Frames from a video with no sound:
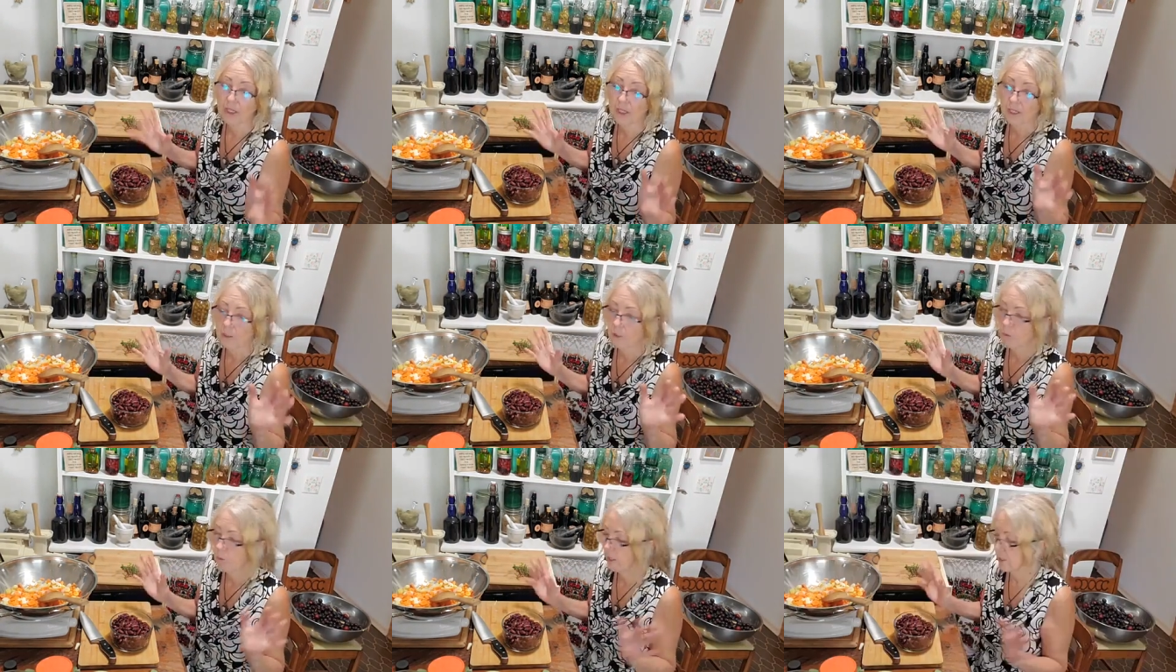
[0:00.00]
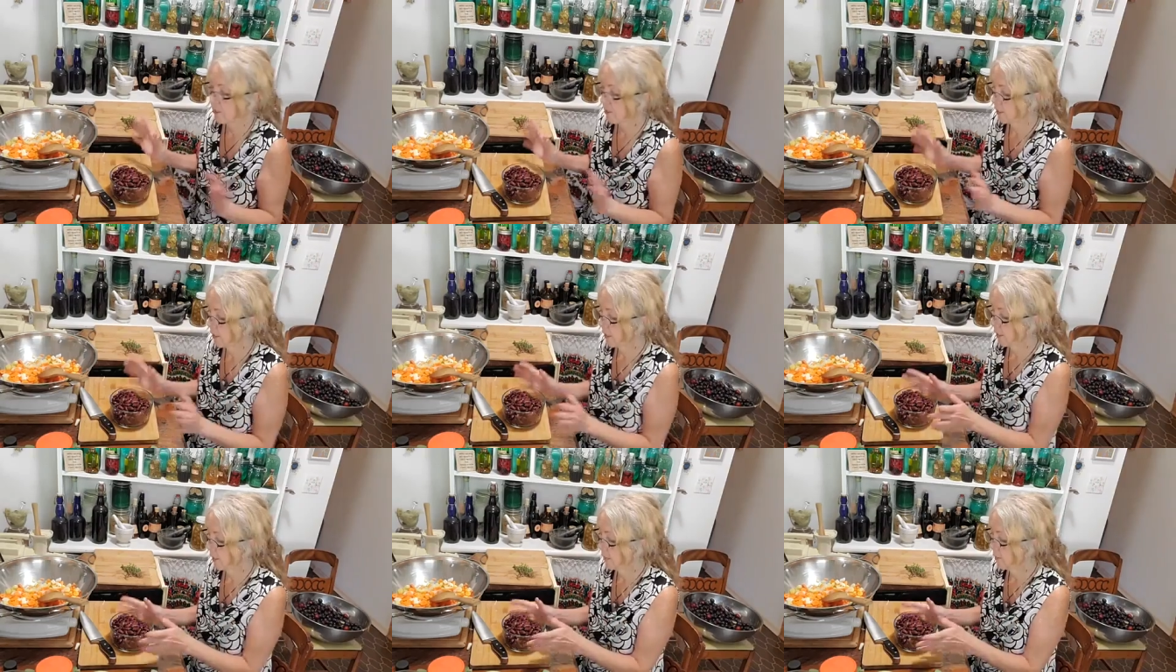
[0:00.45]
and who wants
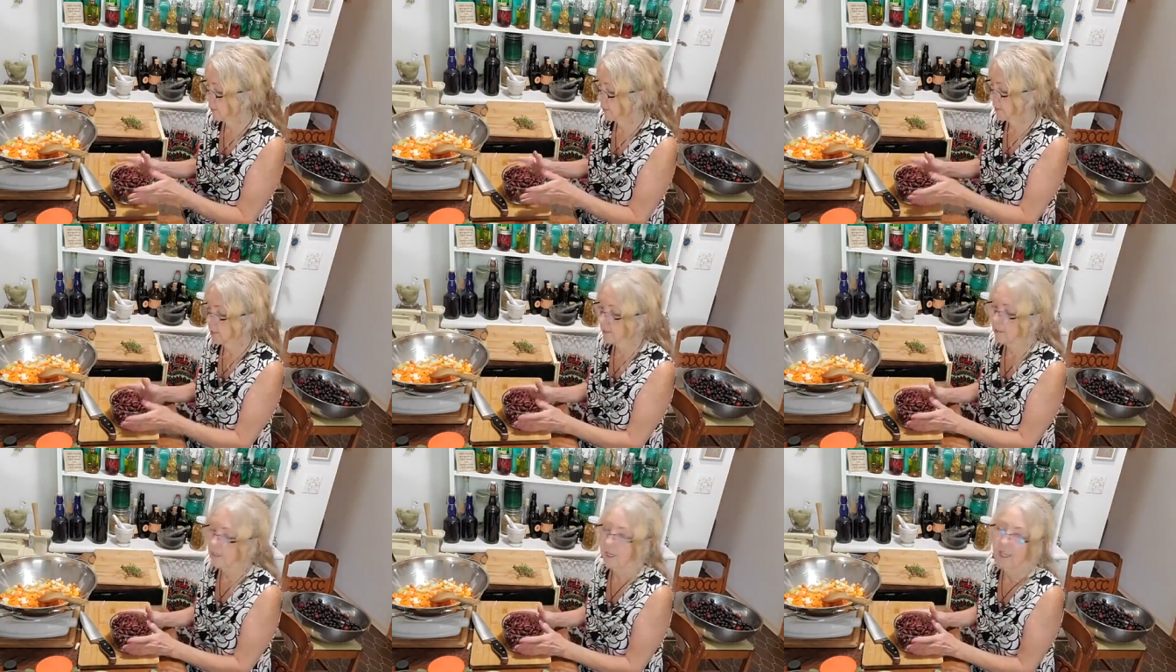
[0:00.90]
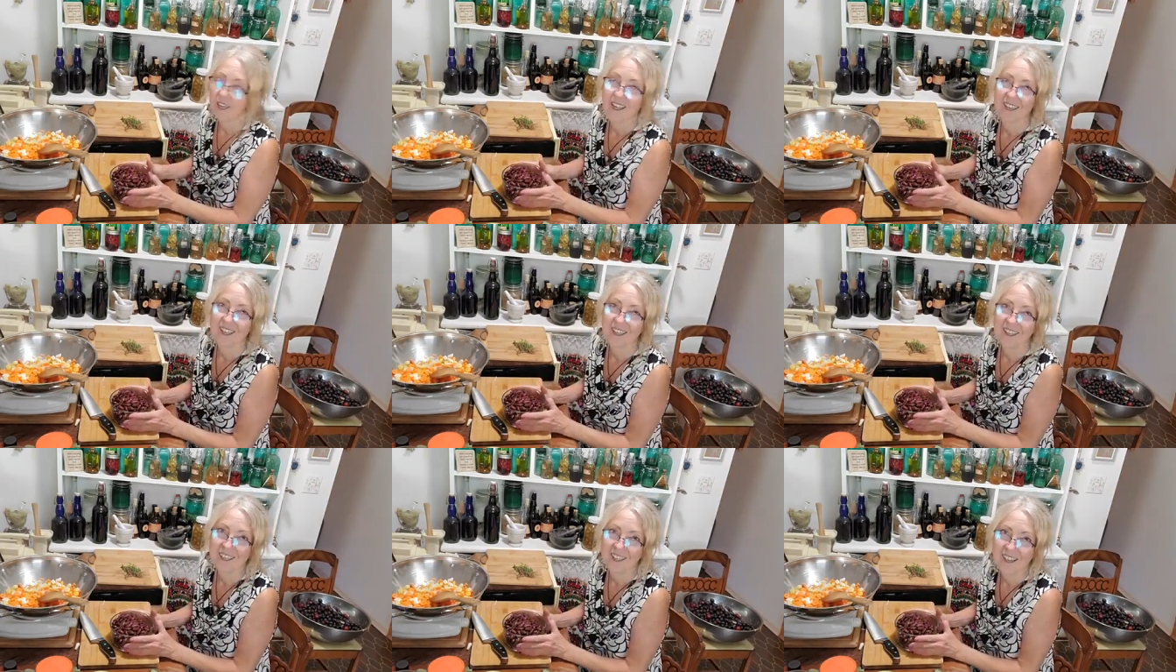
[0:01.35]
that anyways?
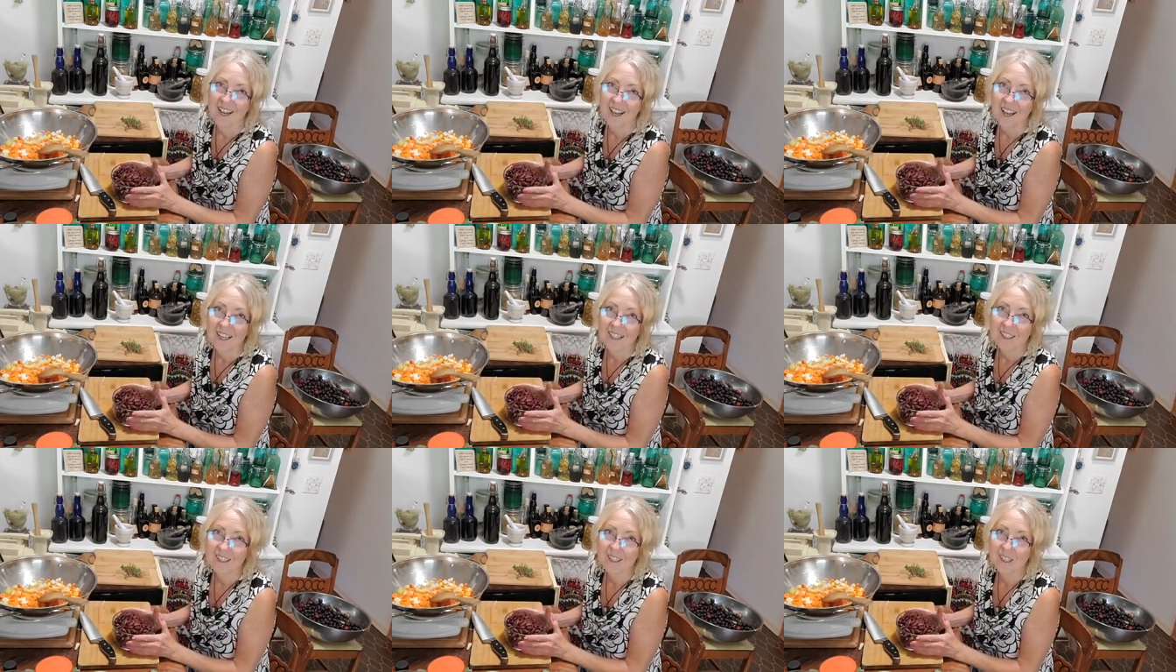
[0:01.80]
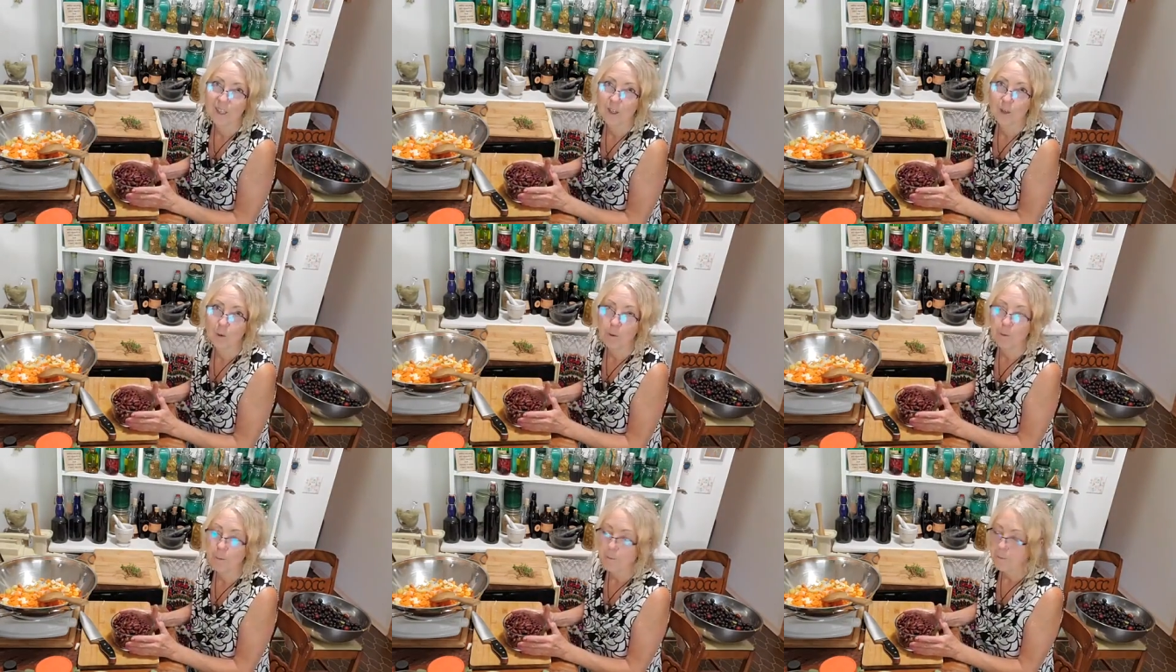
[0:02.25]

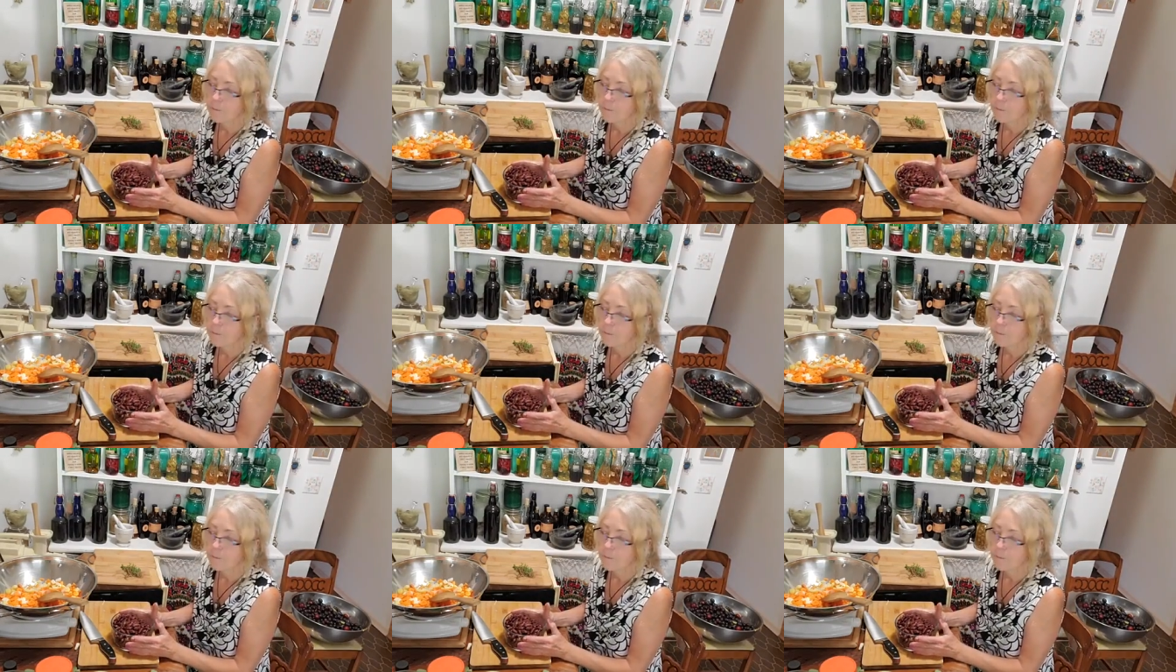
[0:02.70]
So